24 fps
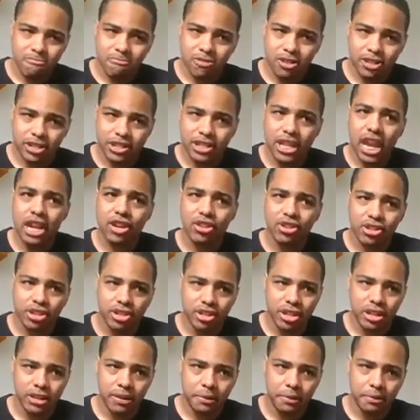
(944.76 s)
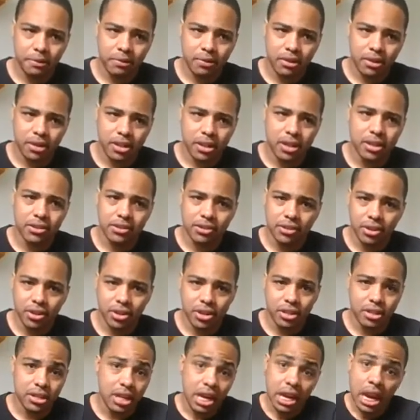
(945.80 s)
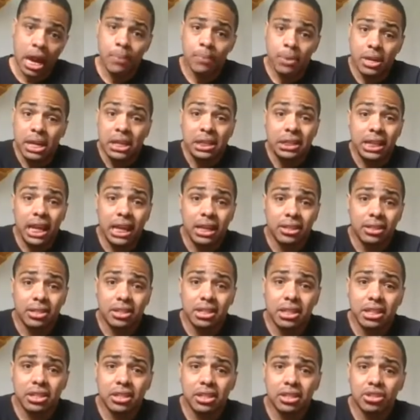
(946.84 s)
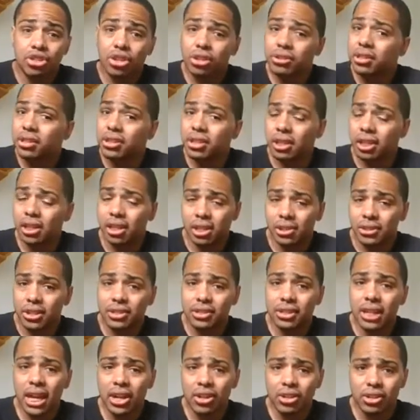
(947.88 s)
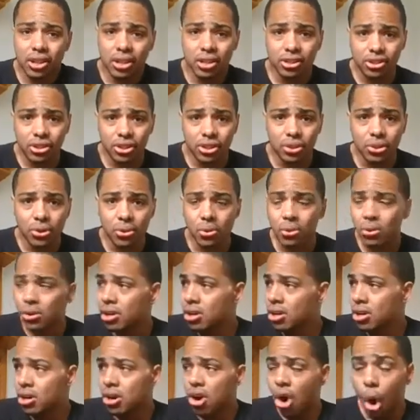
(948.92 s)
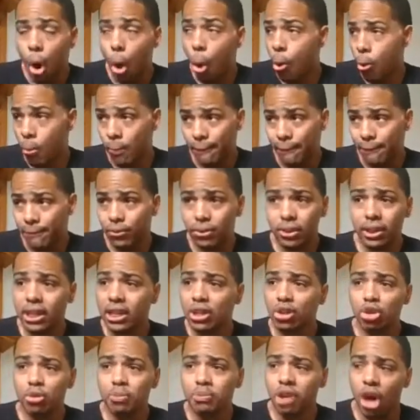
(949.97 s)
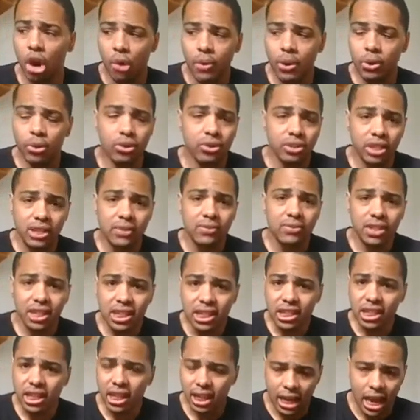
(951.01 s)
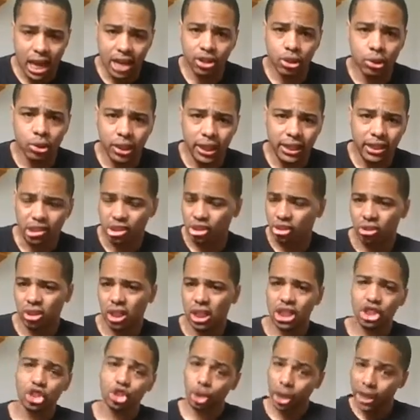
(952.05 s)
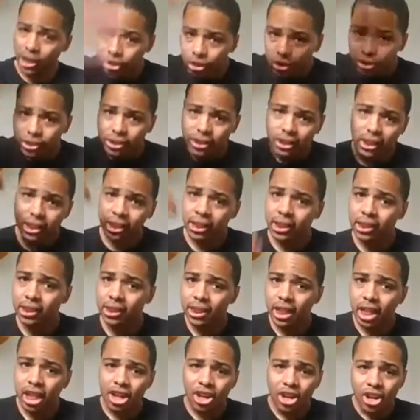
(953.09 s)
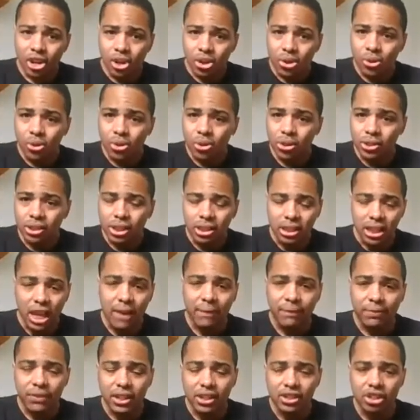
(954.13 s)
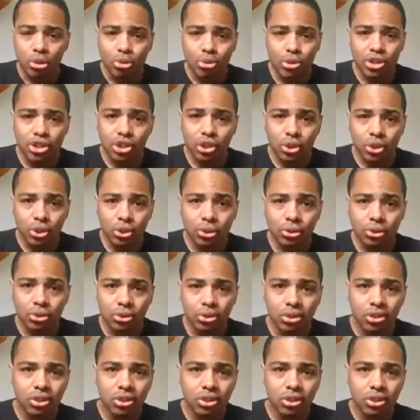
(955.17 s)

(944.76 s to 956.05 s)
Snyder cut is doing, and I'm excited to see the just uh, the Snyder cut too. Hopefully, it will come out on DVD. I know like Stranger Things, who is a Netflix original.